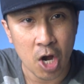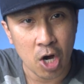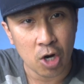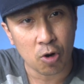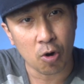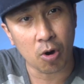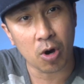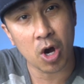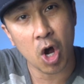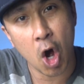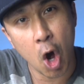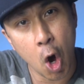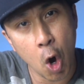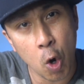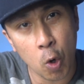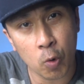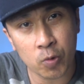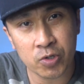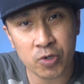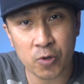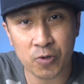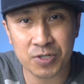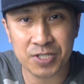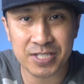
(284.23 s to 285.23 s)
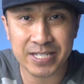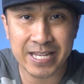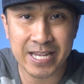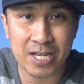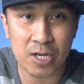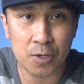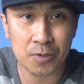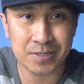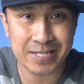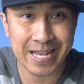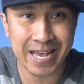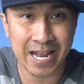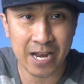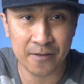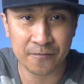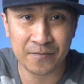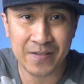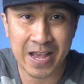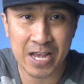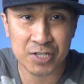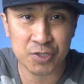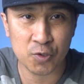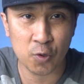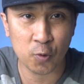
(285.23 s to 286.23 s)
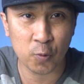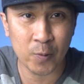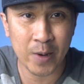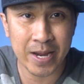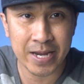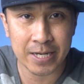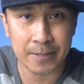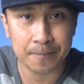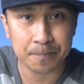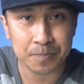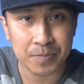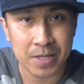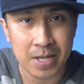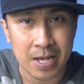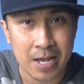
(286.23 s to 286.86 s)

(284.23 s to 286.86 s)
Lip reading: or hone your skills at a faster rate.